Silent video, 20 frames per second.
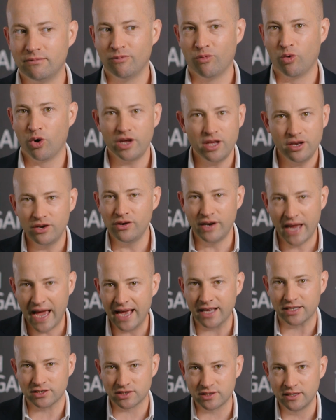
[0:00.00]
What do you do
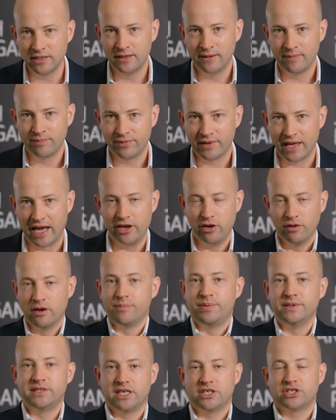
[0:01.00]
next? Are you in a
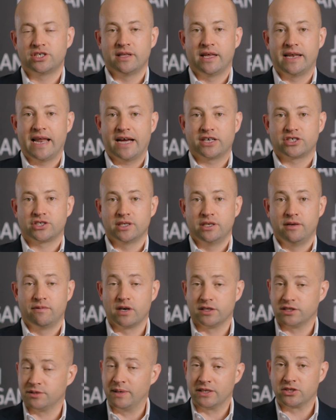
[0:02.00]
position that naturally you've
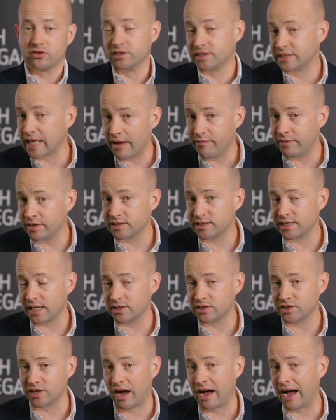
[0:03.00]
got some extra savings set
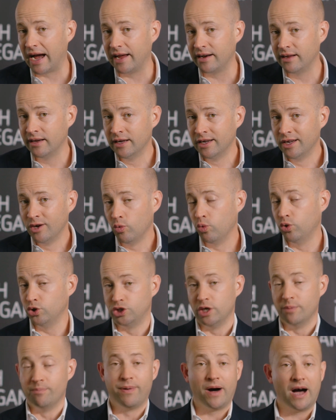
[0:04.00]
aside? Would
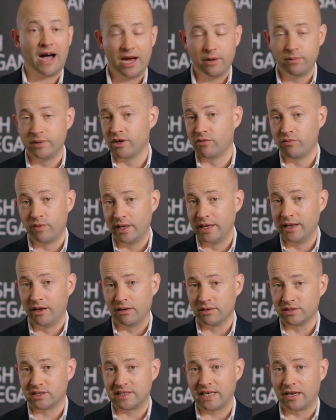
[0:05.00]
you buy with a really
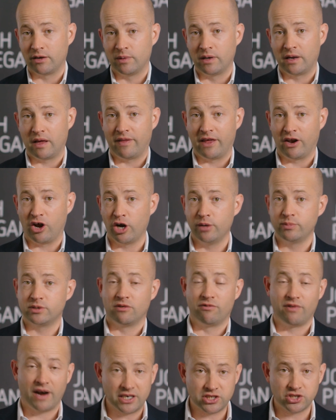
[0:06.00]
long settlement and then hope
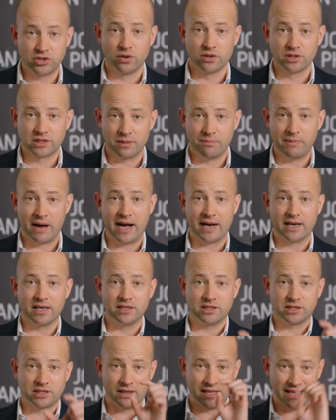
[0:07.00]
to rush yours to
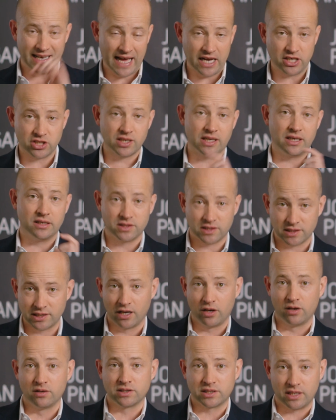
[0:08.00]
market so that naturally it
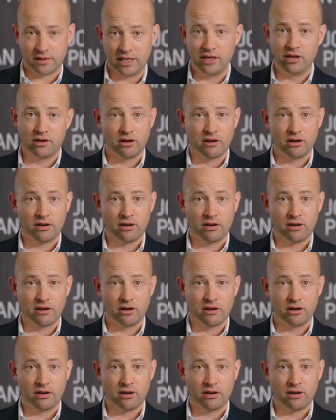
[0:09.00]
sells so then you